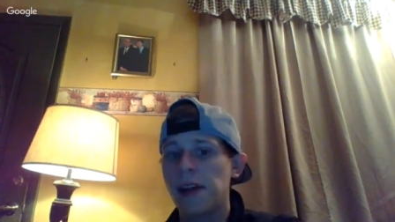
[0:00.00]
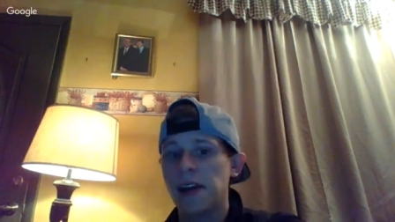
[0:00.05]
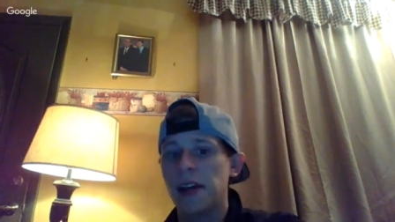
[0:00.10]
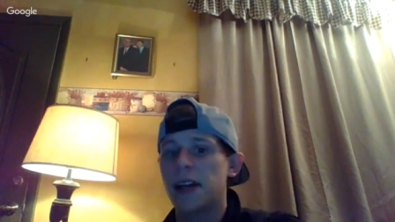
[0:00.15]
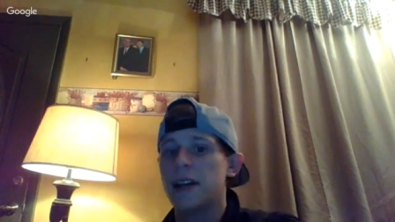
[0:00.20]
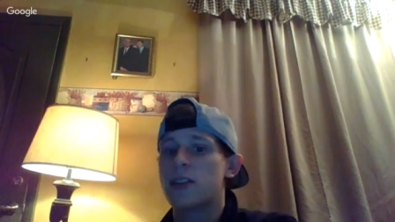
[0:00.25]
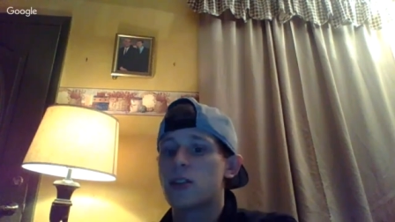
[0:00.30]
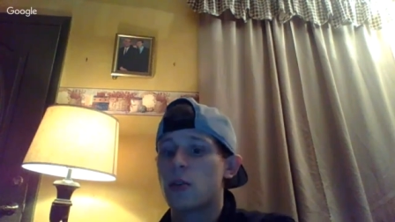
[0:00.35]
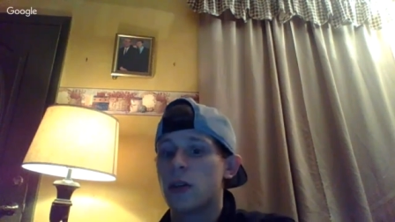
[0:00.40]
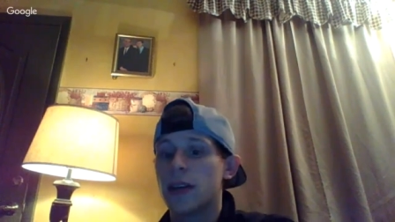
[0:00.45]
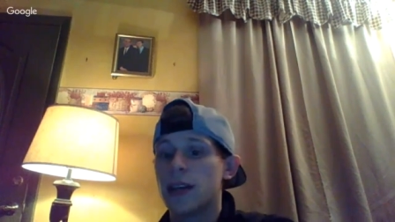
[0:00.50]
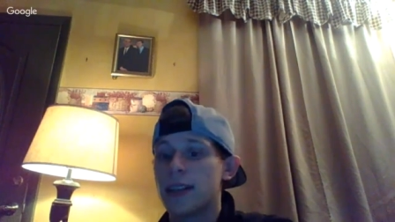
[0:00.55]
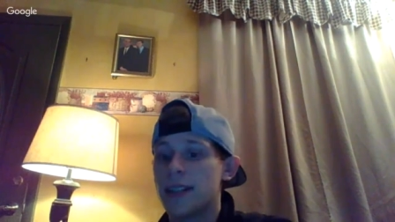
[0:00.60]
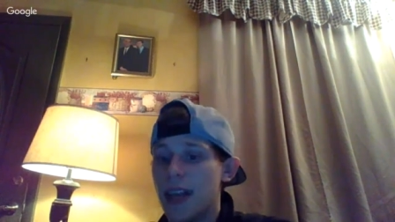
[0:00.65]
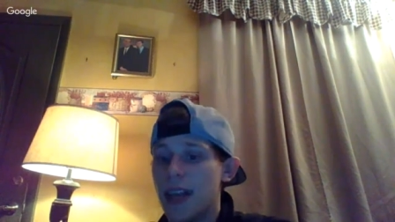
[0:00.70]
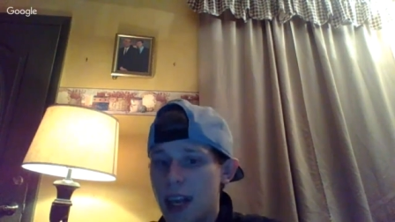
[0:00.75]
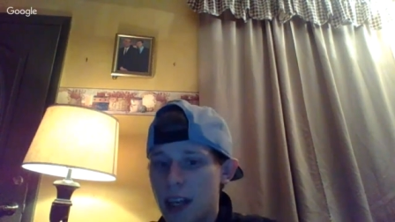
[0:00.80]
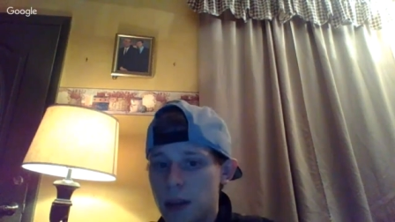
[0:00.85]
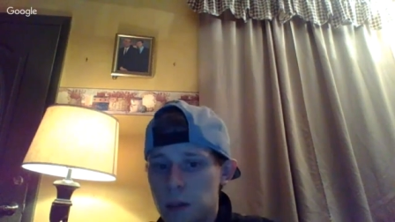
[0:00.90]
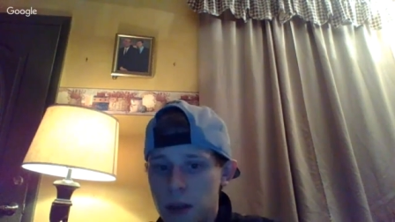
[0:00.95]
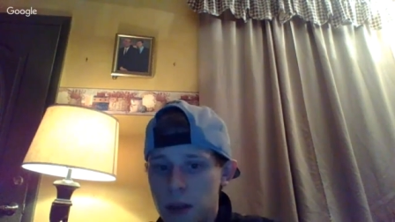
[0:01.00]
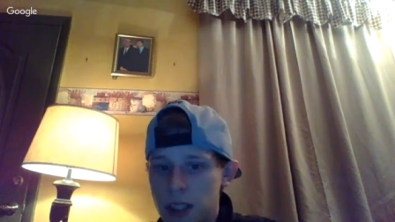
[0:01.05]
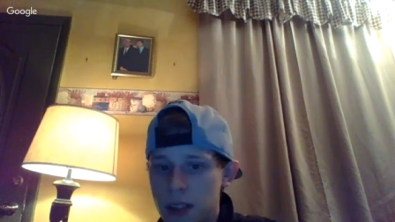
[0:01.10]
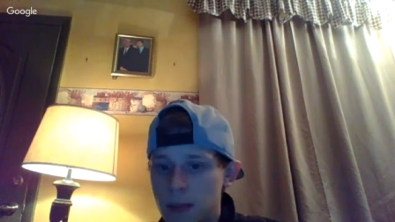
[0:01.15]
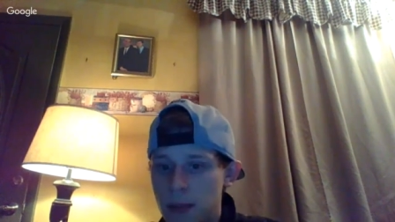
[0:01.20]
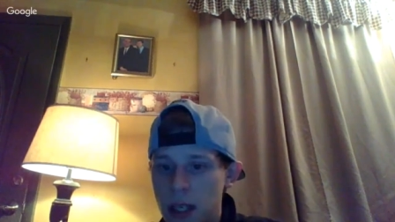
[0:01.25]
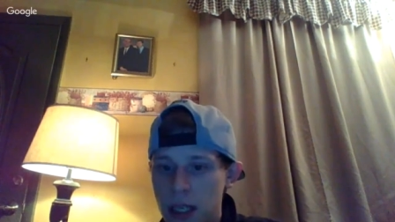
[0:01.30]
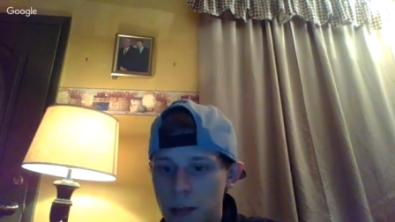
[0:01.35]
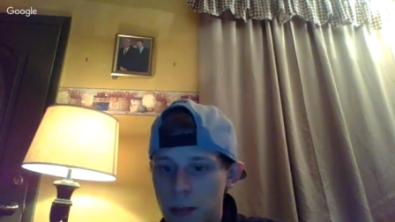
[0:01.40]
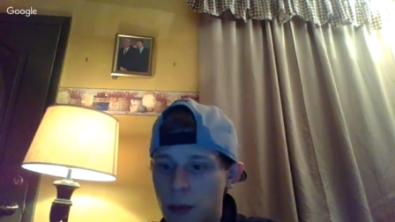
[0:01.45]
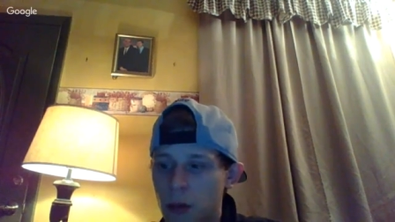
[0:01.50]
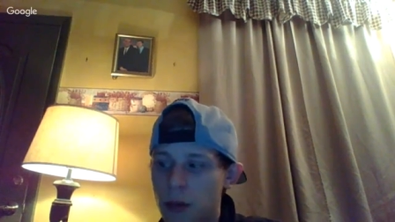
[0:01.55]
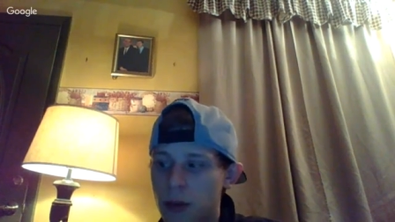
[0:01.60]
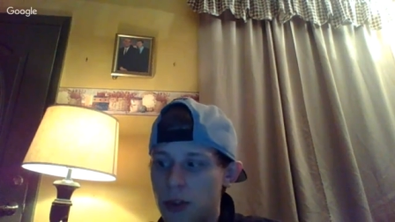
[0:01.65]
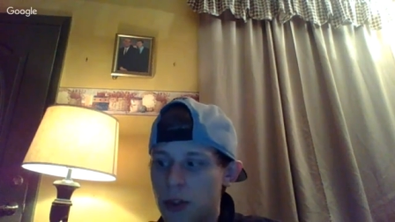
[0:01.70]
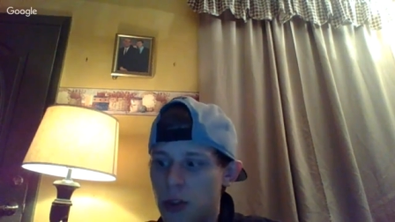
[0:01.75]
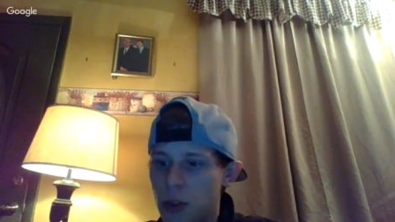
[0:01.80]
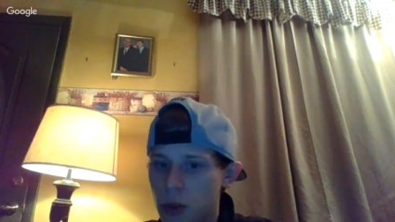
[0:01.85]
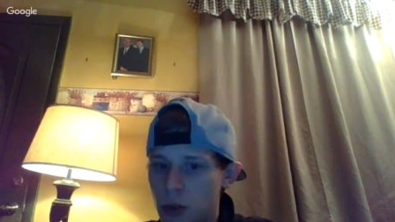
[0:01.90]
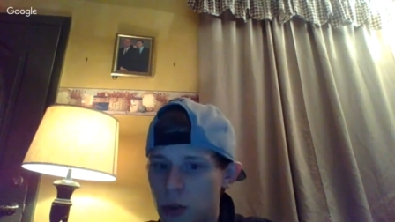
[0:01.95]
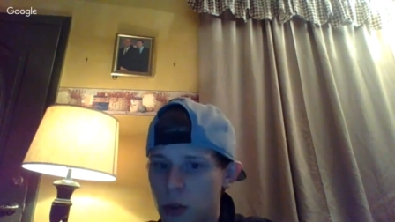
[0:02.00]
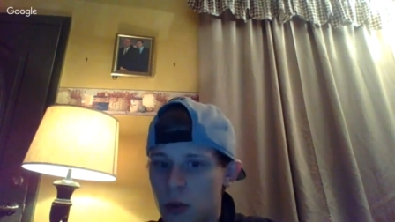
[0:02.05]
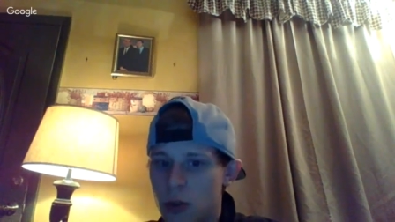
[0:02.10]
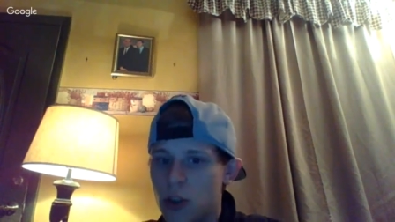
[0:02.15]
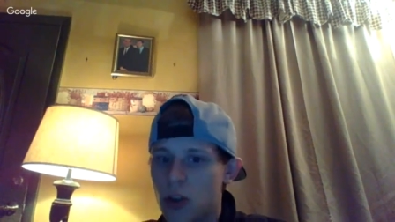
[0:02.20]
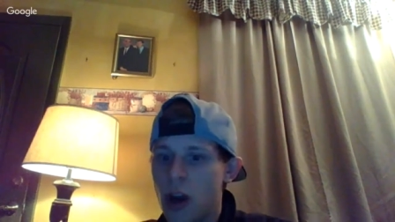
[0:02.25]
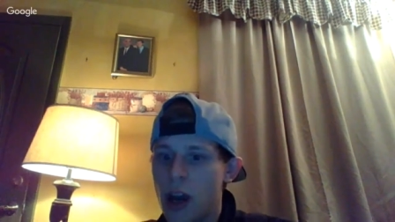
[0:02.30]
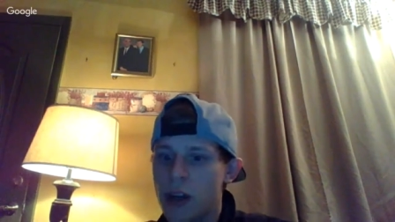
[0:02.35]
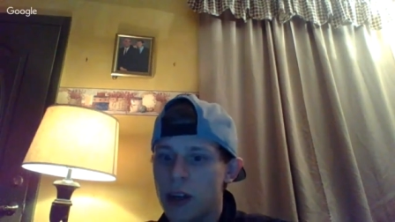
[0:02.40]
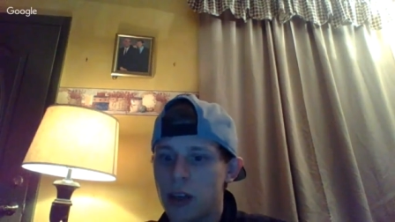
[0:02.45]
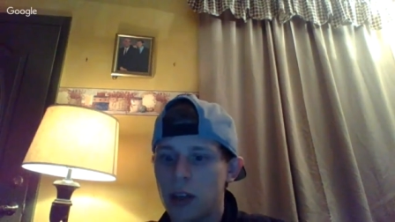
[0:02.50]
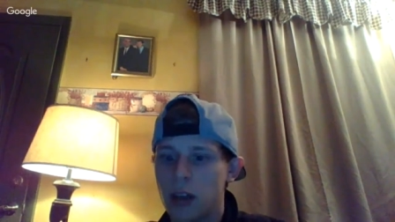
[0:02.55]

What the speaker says: and it's going to take people to trying to